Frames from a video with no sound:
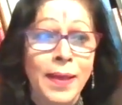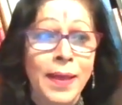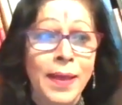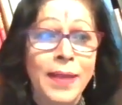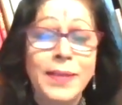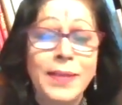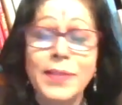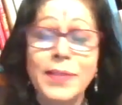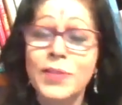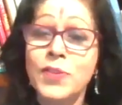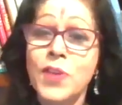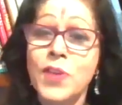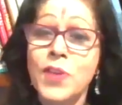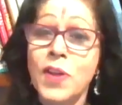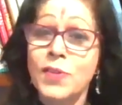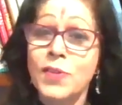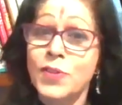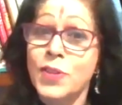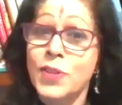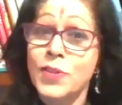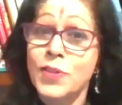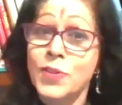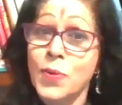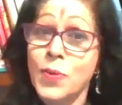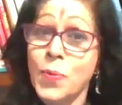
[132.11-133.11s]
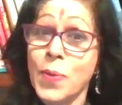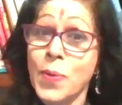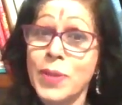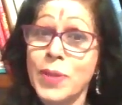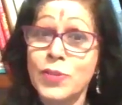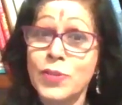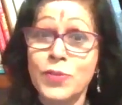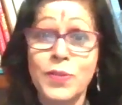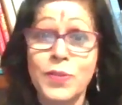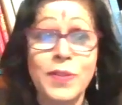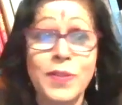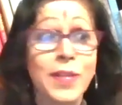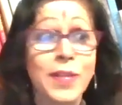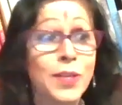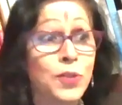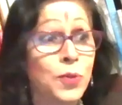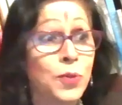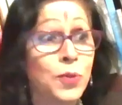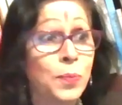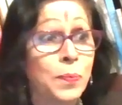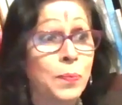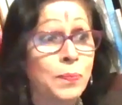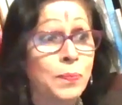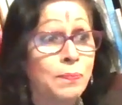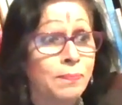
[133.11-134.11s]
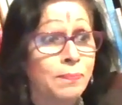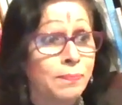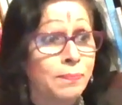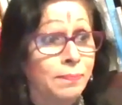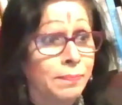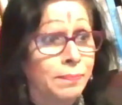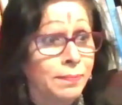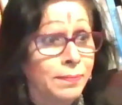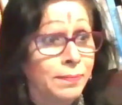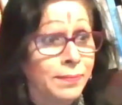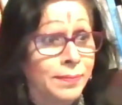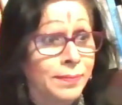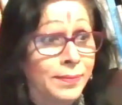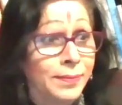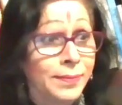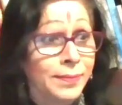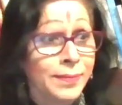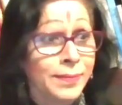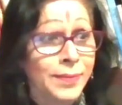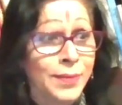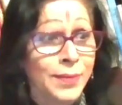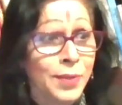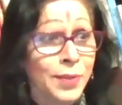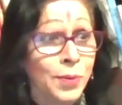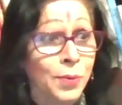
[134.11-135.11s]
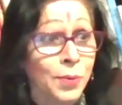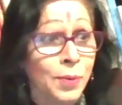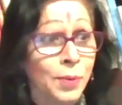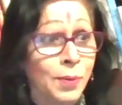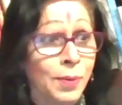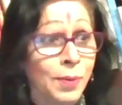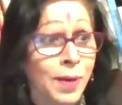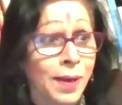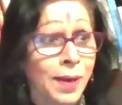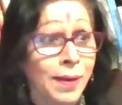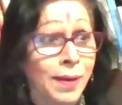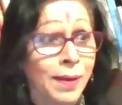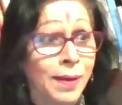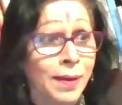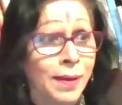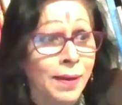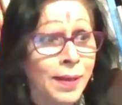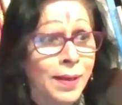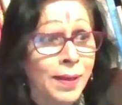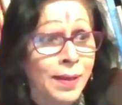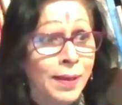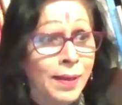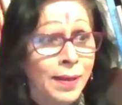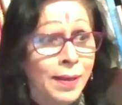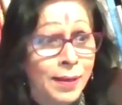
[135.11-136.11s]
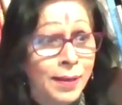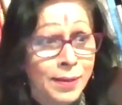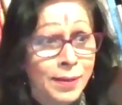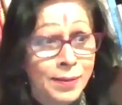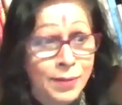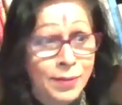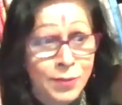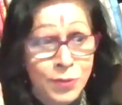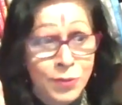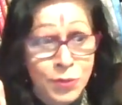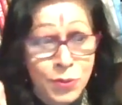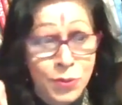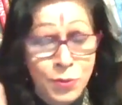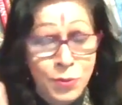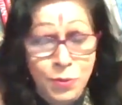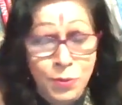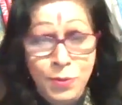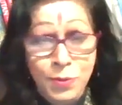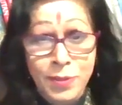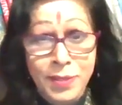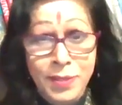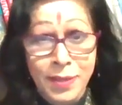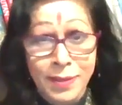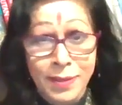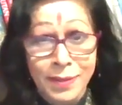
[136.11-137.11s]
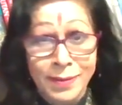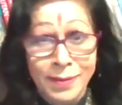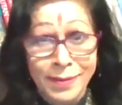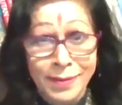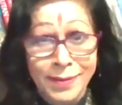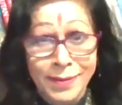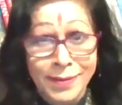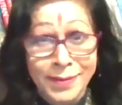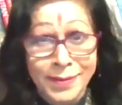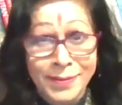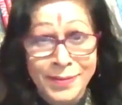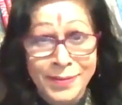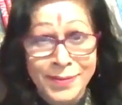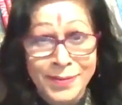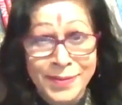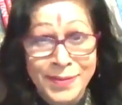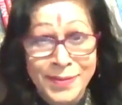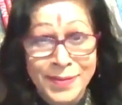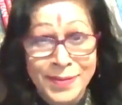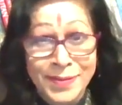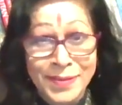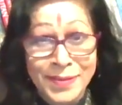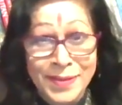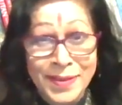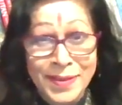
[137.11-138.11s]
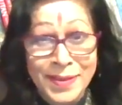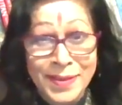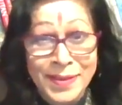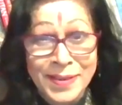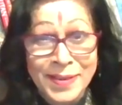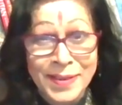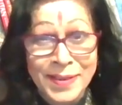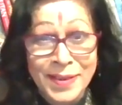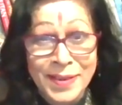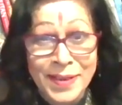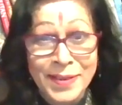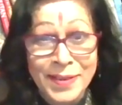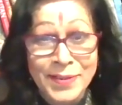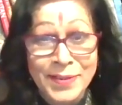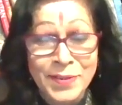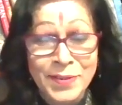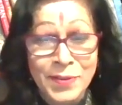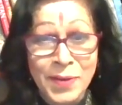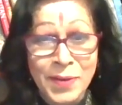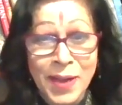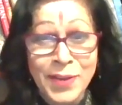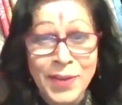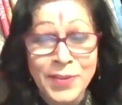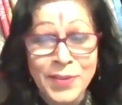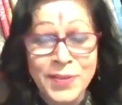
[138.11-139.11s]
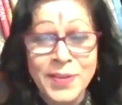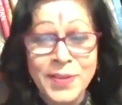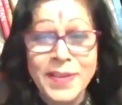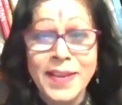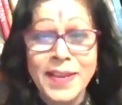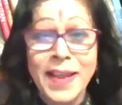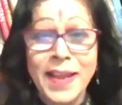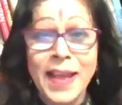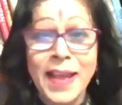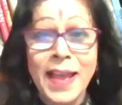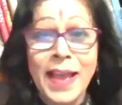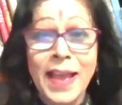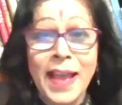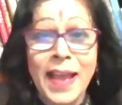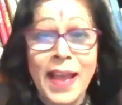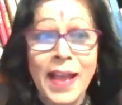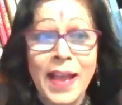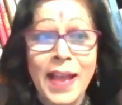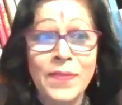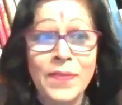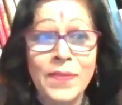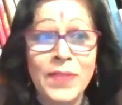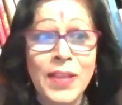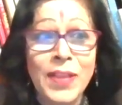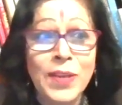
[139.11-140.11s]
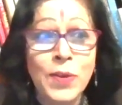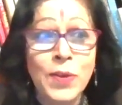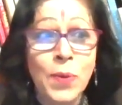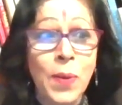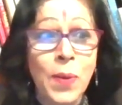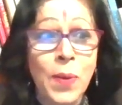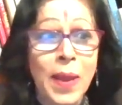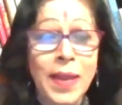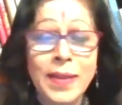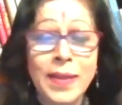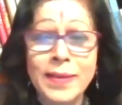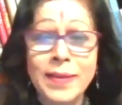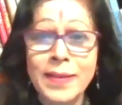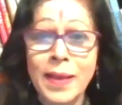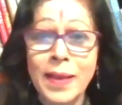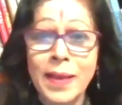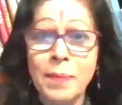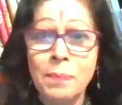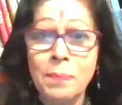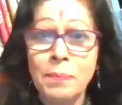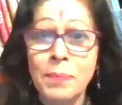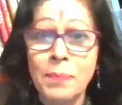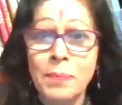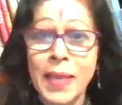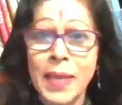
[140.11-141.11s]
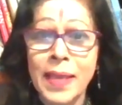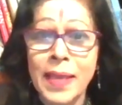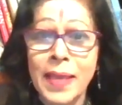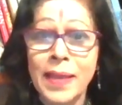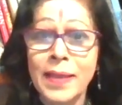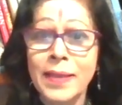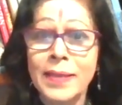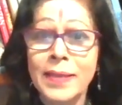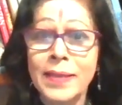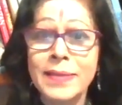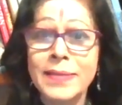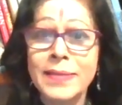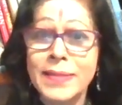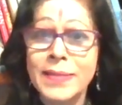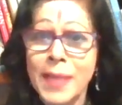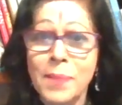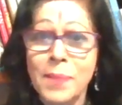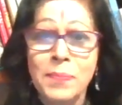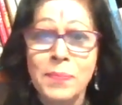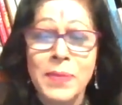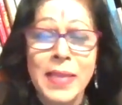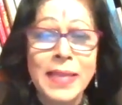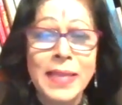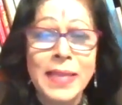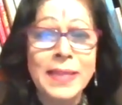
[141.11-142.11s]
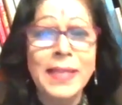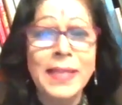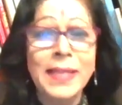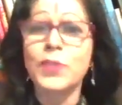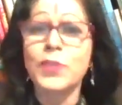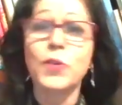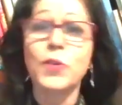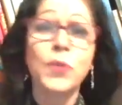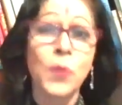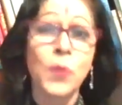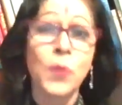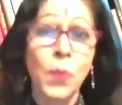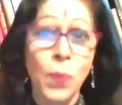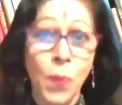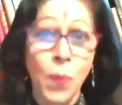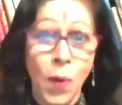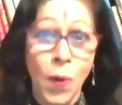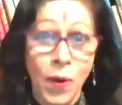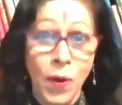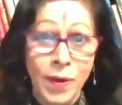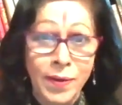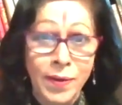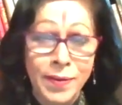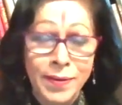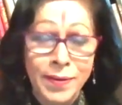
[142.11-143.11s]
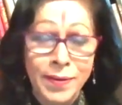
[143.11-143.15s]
It is not just a question that you choose a direction and then you end up being something that you don't want.